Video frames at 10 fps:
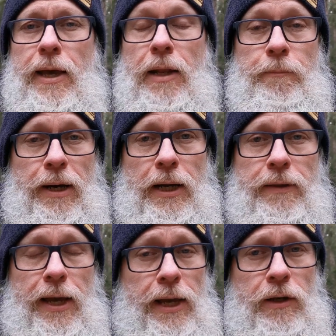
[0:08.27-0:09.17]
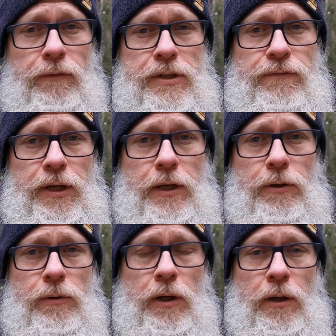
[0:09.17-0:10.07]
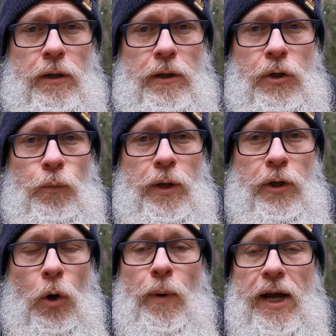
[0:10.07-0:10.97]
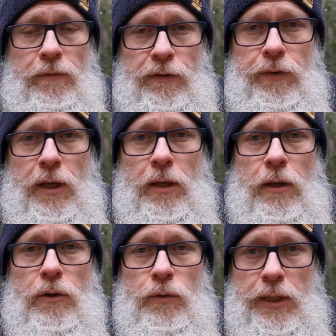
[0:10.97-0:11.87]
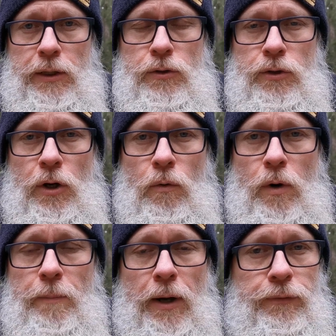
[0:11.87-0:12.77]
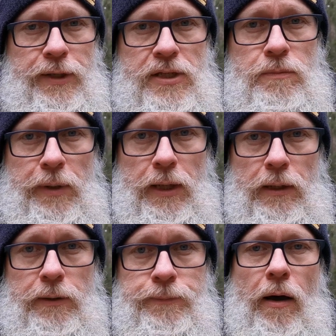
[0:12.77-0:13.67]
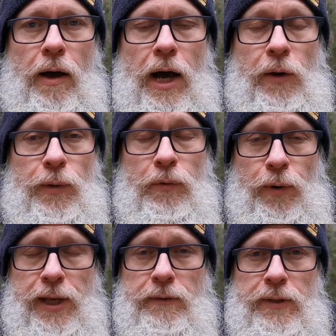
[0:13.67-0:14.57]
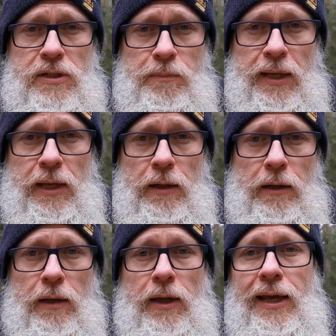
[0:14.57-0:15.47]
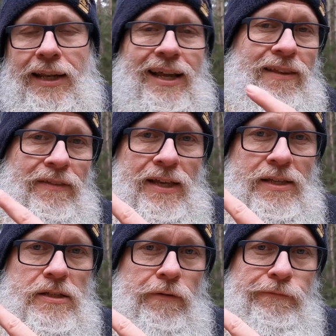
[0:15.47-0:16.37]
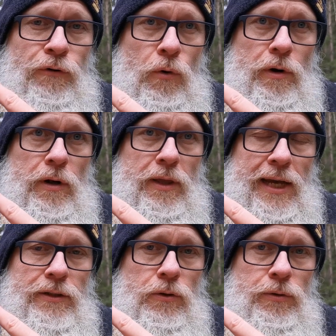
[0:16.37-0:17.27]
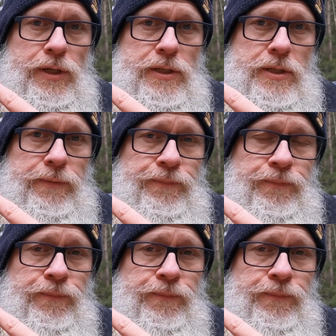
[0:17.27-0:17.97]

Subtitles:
And by the end of this video, you will know everything you need to know about this meal. I will rate this meal in these 4 categories.